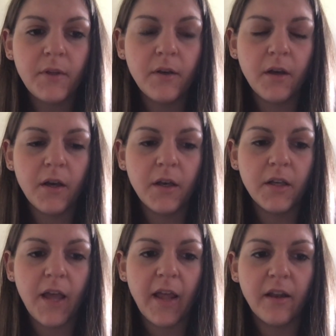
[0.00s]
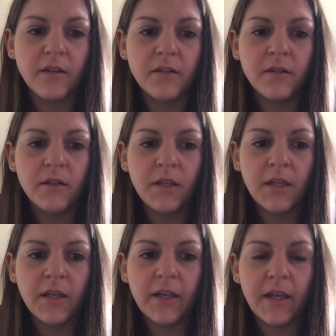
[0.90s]
uh, and
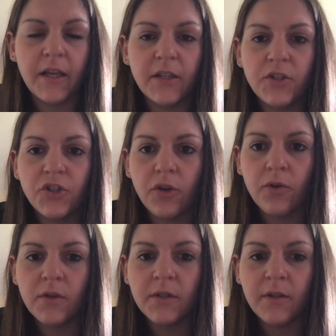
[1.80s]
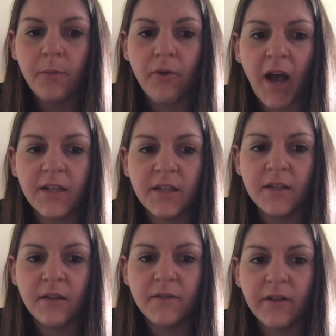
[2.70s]
it shows the
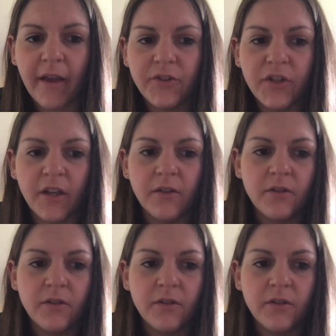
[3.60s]
process of sketching.